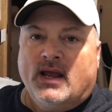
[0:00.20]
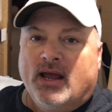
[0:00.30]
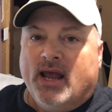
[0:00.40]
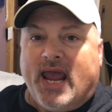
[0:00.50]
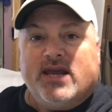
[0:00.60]

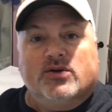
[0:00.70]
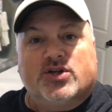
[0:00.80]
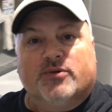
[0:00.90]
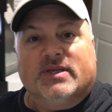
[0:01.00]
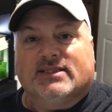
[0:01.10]
Hey
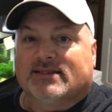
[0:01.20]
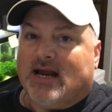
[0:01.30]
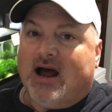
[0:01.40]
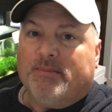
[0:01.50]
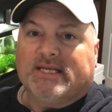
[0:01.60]
YouTube, this is
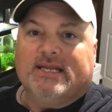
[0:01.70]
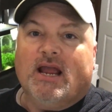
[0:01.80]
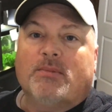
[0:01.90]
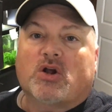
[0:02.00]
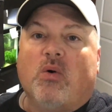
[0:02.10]
Tom at
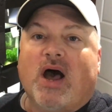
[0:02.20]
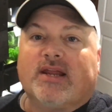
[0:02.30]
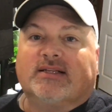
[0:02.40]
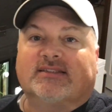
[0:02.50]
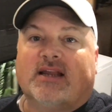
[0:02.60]
TM
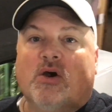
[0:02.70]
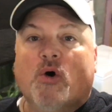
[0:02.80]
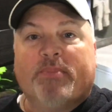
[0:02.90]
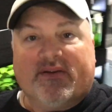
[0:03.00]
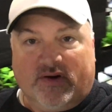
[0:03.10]
Aquatics, and I
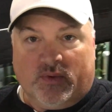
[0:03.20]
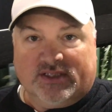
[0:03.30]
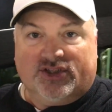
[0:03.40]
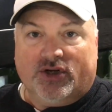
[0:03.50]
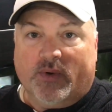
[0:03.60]
hope
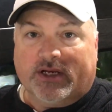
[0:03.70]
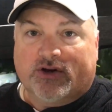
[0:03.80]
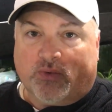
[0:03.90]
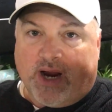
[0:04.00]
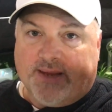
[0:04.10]
everyone's doing
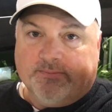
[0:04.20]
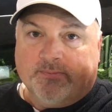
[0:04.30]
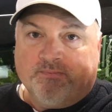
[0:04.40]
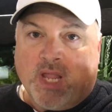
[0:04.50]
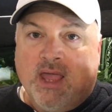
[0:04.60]
great.
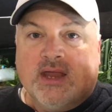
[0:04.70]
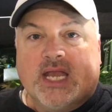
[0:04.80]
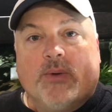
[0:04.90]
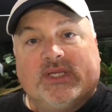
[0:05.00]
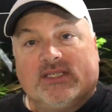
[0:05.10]

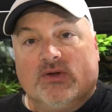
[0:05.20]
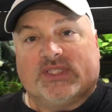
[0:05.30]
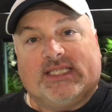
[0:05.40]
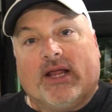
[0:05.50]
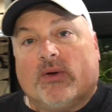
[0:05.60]
Now it's no
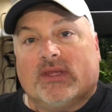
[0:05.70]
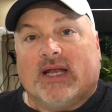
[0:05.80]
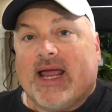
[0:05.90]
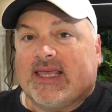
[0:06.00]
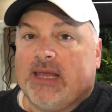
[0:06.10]
secret that
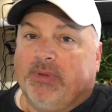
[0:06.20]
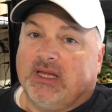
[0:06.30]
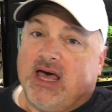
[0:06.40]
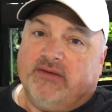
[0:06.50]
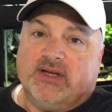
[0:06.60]
I keep a
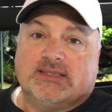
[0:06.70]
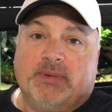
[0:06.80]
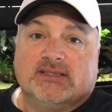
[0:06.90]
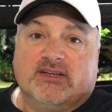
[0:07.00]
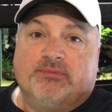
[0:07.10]
lot of
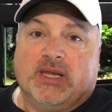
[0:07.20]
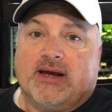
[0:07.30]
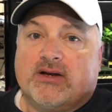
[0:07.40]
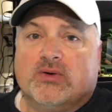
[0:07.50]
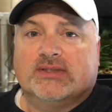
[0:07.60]
expensive
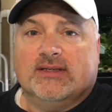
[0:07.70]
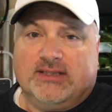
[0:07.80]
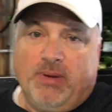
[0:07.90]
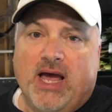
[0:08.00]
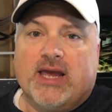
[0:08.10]
plecos and some
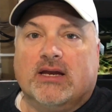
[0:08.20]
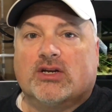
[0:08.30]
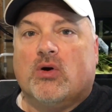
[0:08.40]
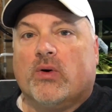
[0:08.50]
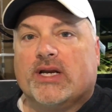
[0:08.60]
high-end
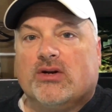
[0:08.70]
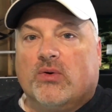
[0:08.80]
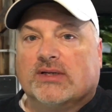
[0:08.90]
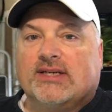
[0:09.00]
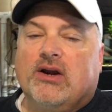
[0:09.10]

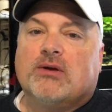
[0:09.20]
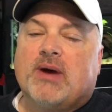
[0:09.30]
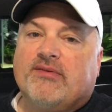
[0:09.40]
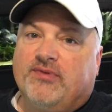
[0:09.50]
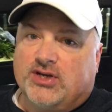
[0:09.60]
Corydoras here in
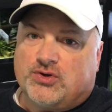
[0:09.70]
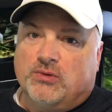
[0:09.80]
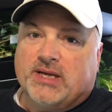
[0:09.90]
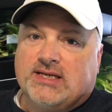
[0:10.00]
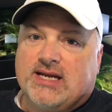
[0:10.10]
my fish room
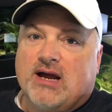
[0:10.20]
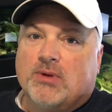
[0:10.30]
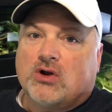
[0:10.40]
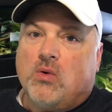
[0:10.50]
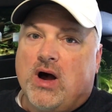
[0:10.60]
at TM
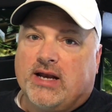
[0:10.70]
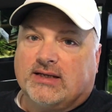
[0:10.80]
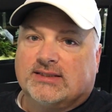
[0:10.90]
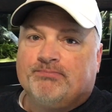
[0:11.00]
Aquatics.